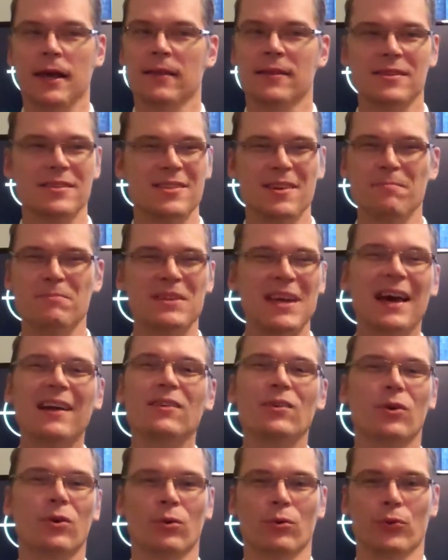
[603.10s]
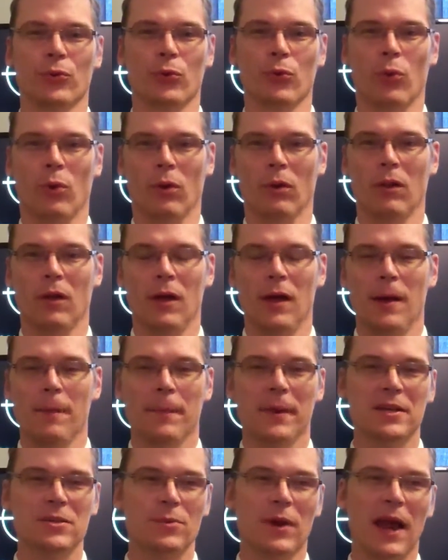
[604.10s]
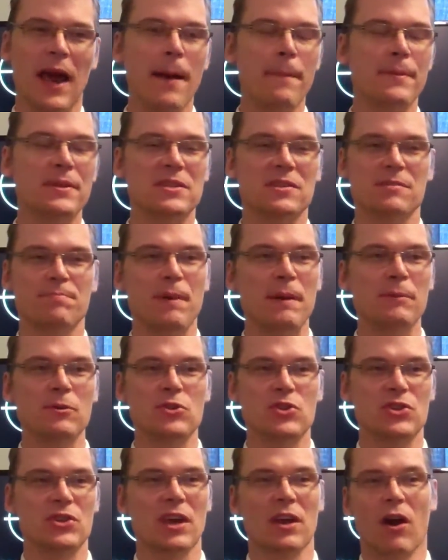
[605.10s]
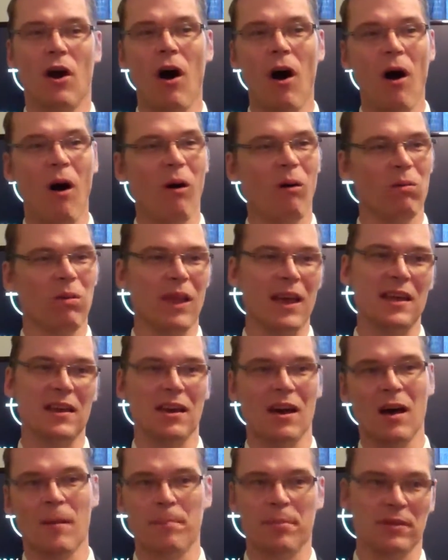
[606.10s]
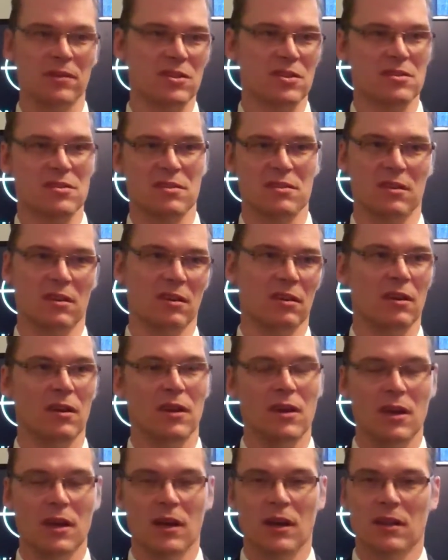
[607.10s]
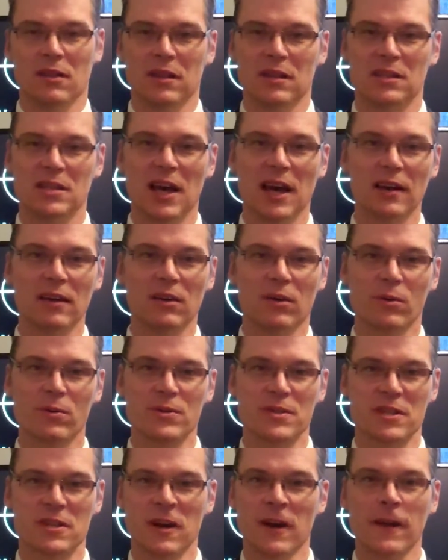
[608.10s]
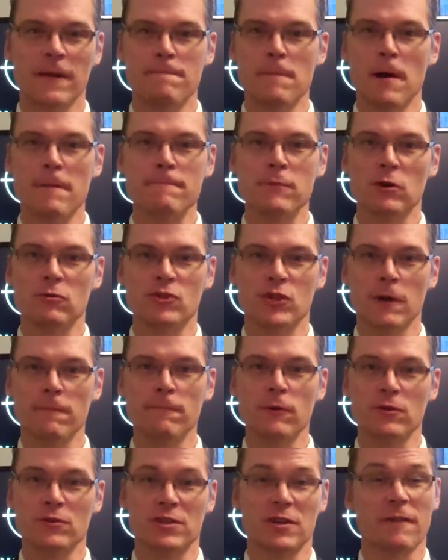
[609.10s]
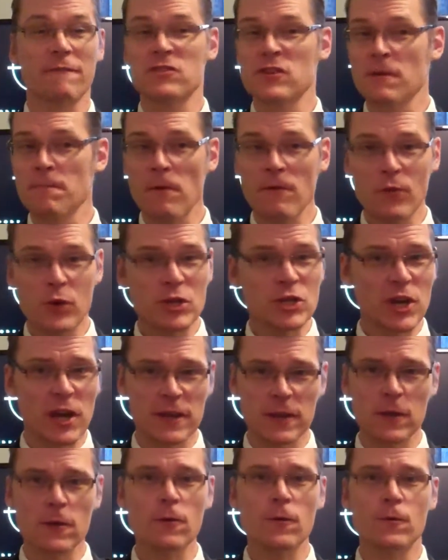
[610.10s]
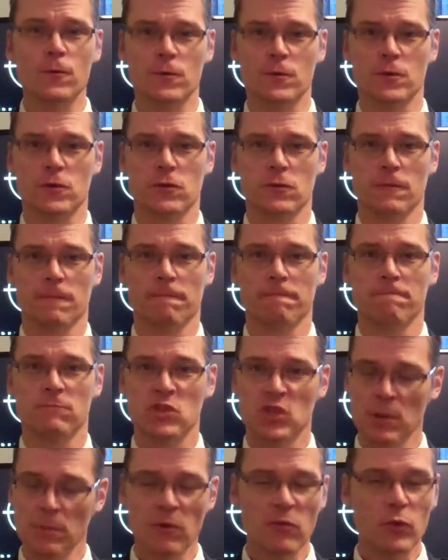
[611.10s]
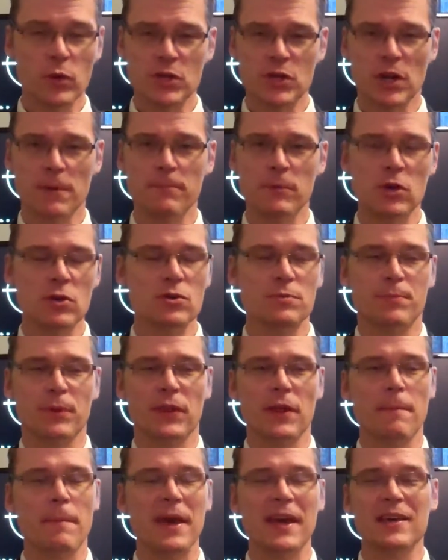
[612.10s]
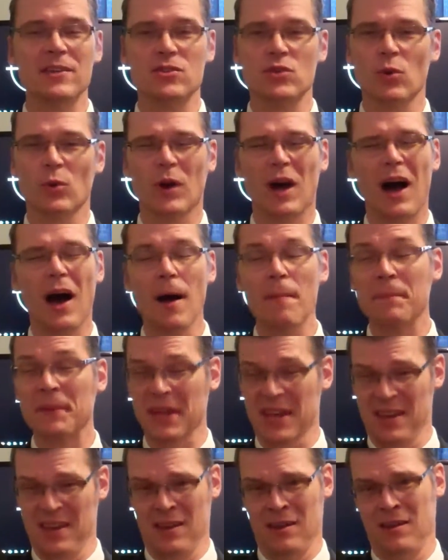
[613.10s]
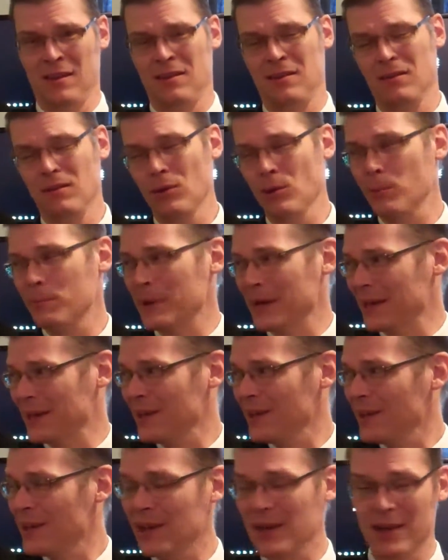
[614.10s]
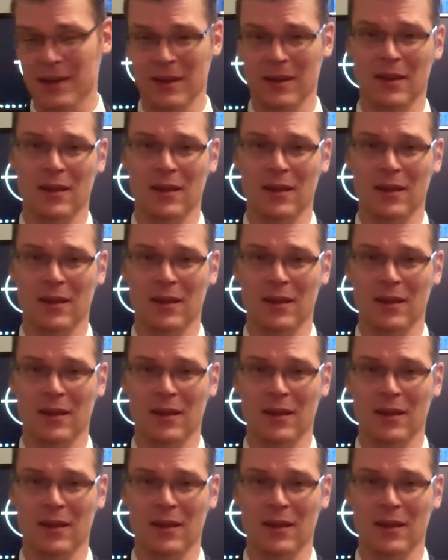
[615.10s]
than some technical tool, because what happens is people just get all laid up in just the technical study mumbo jumbo stuff. Some of which I use, but they make it so complicated. Oh my God!